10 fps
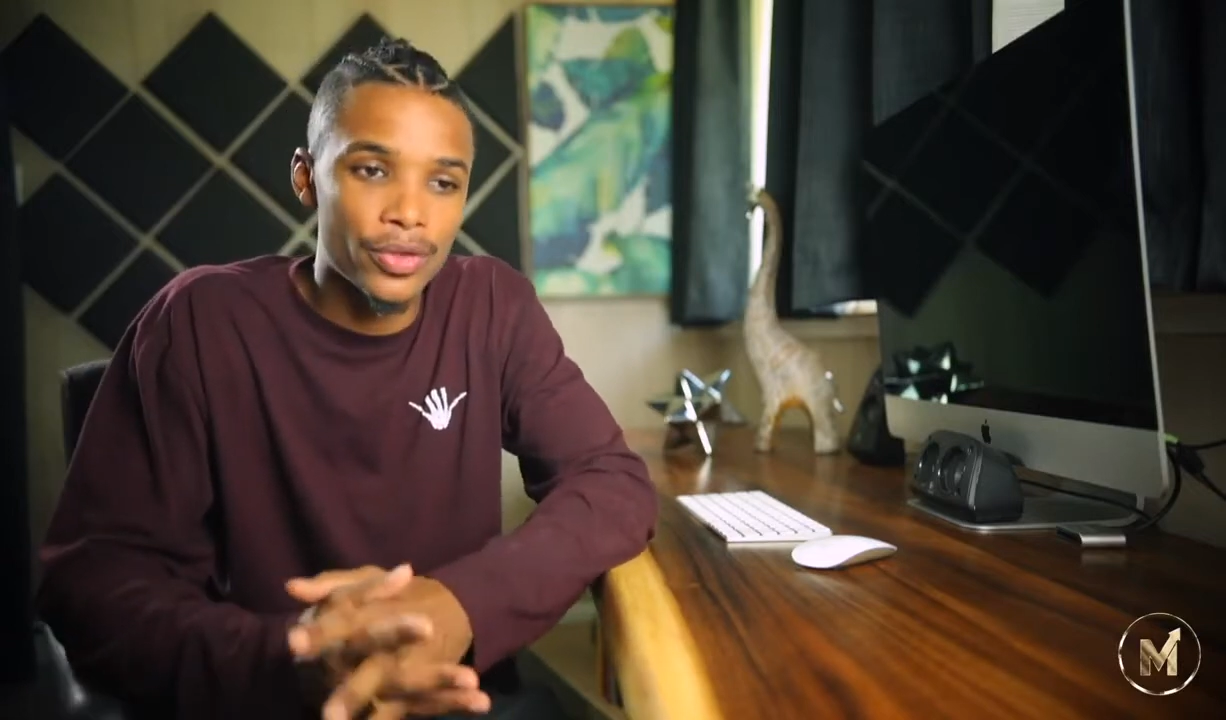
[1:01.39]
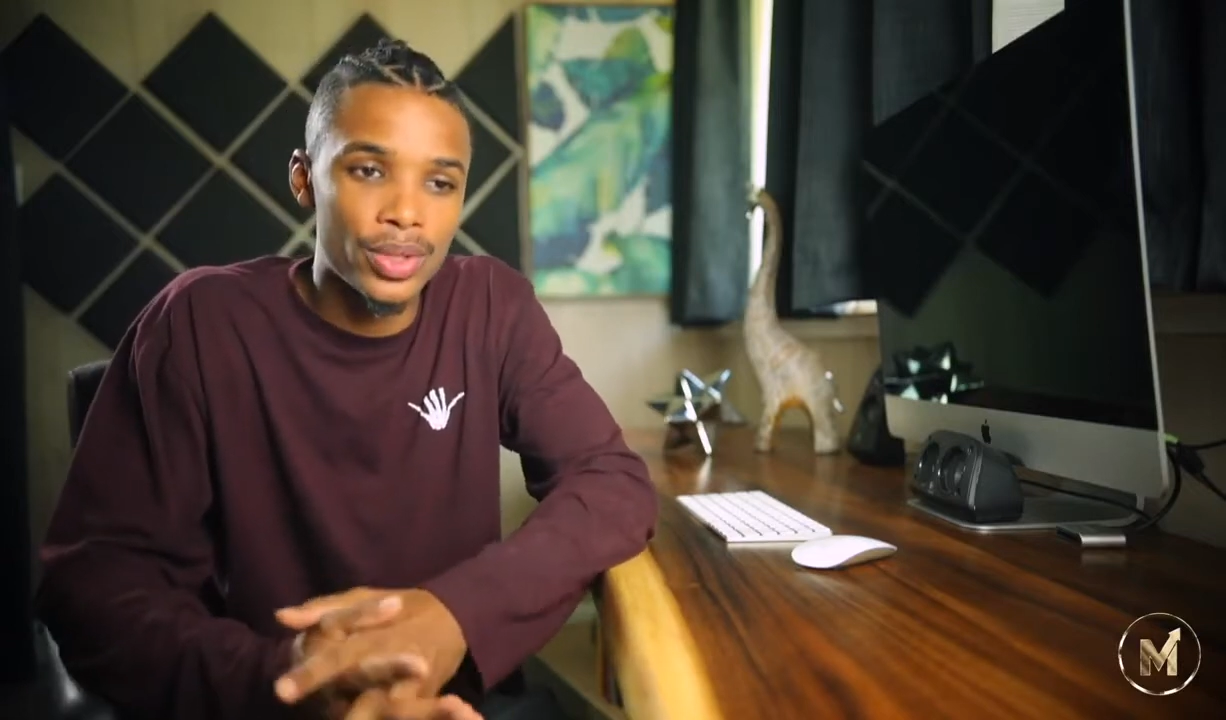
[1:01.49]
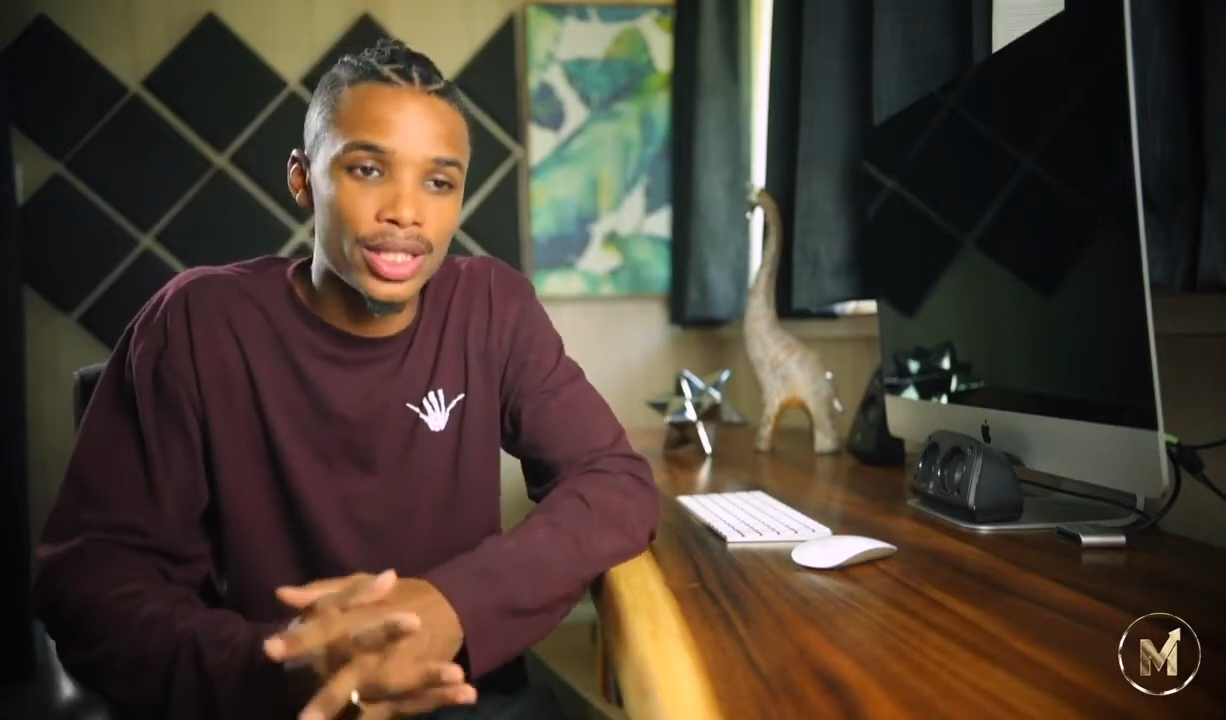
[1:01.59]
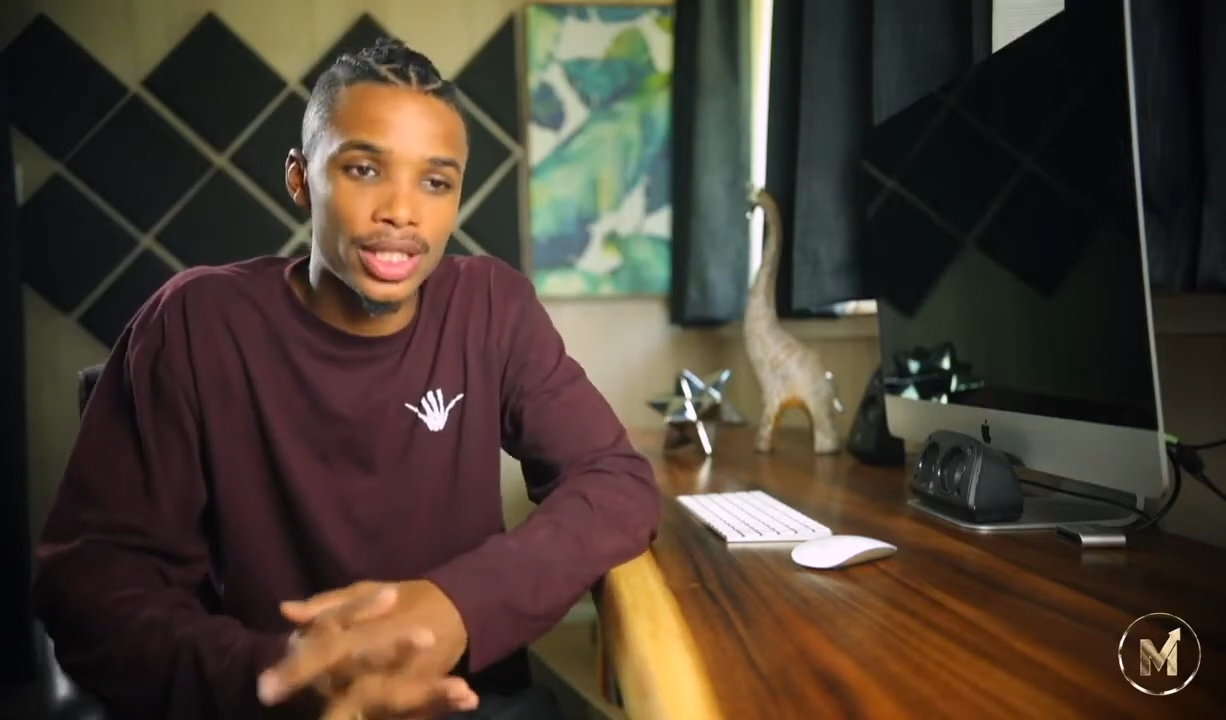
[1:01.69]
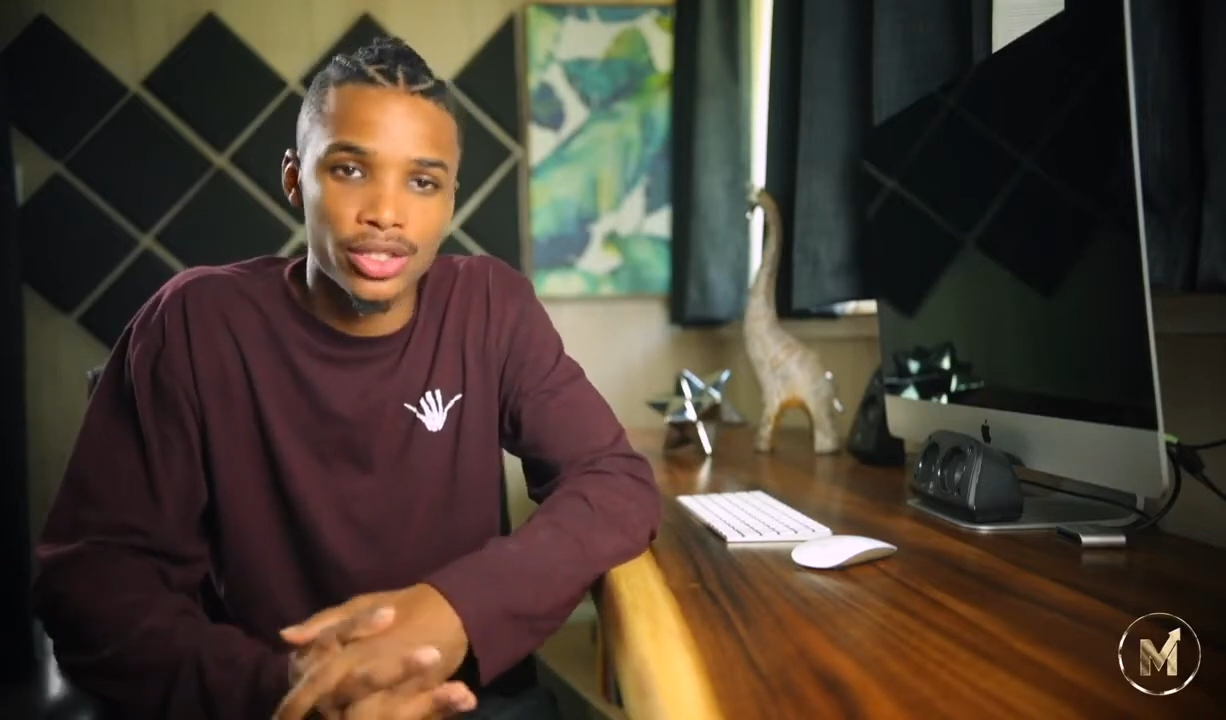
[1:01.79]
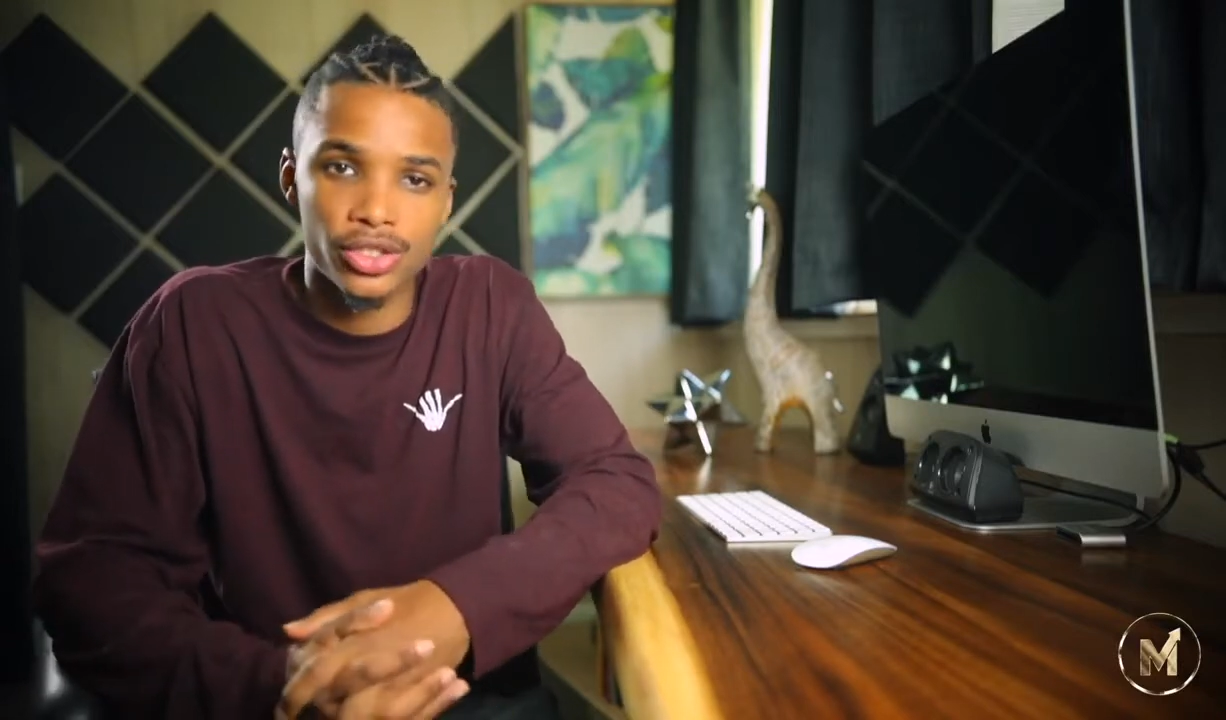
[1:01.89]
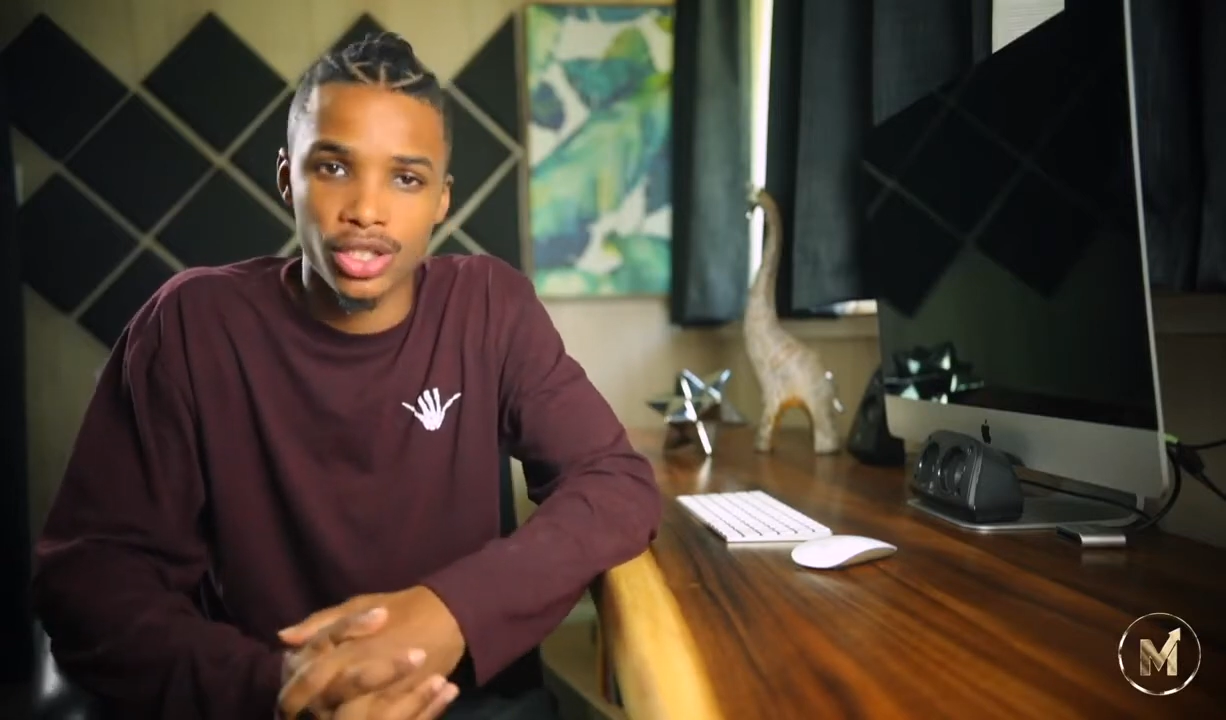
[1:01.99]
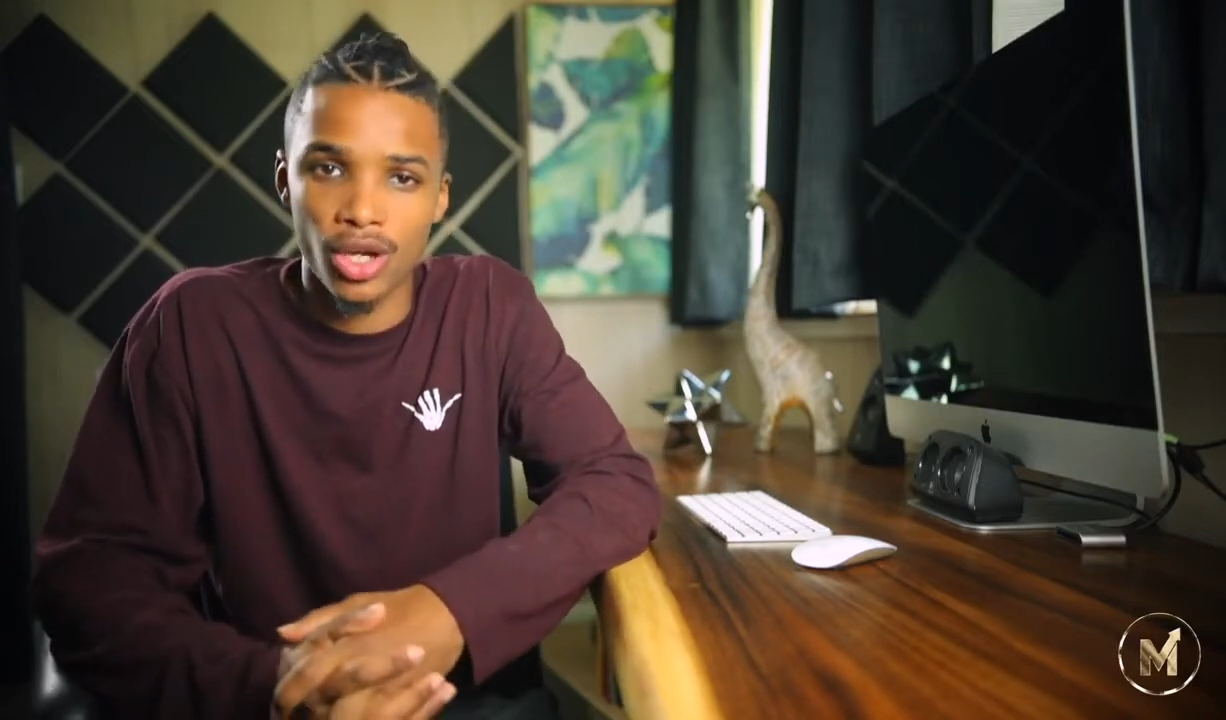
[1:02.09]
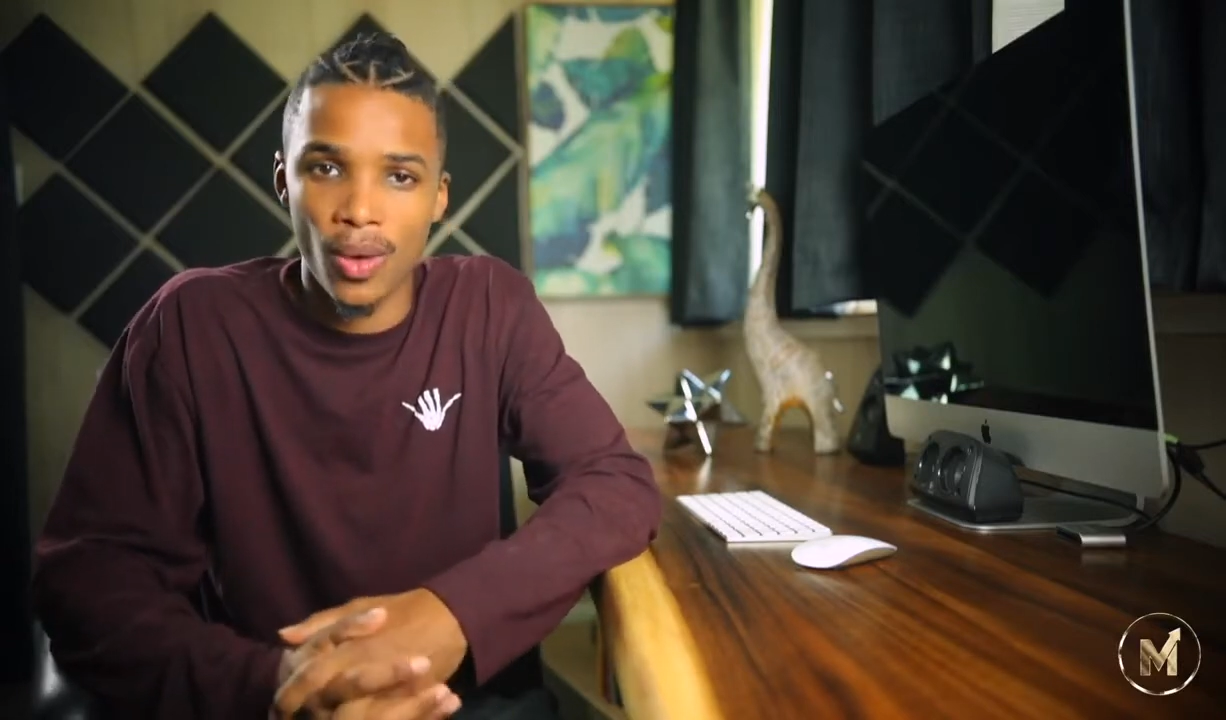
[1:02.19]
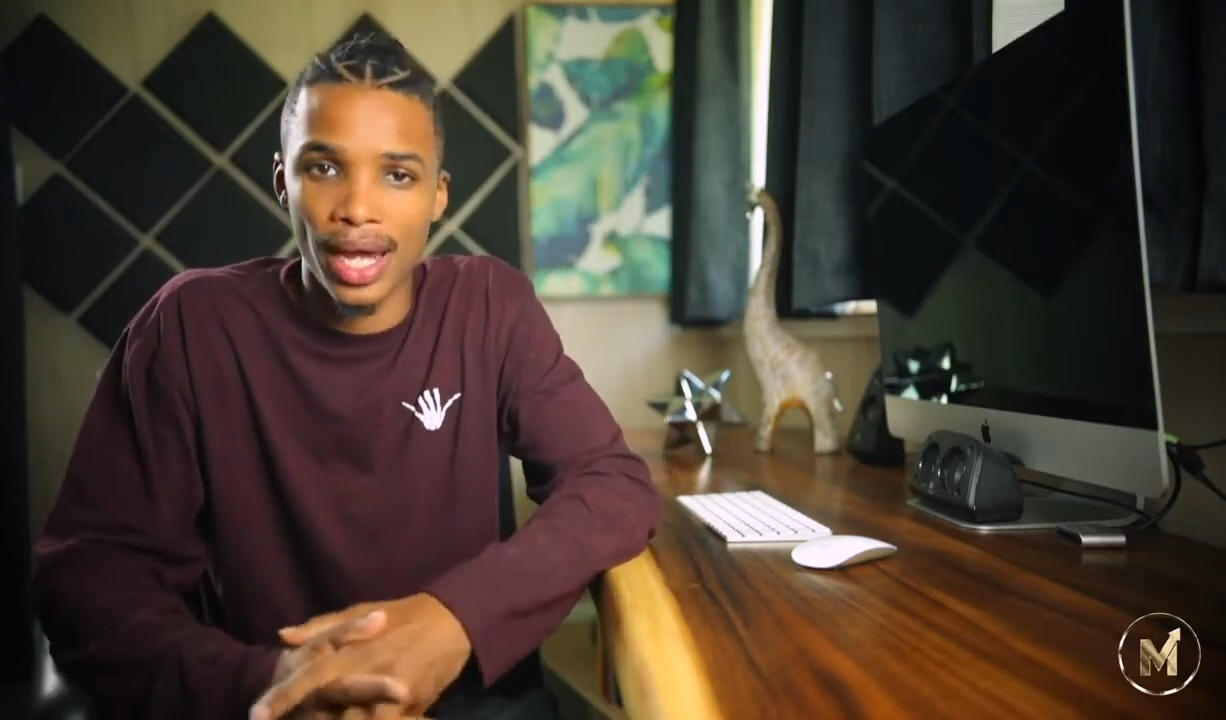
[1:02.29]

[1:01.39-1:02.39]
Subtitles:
3 years ago,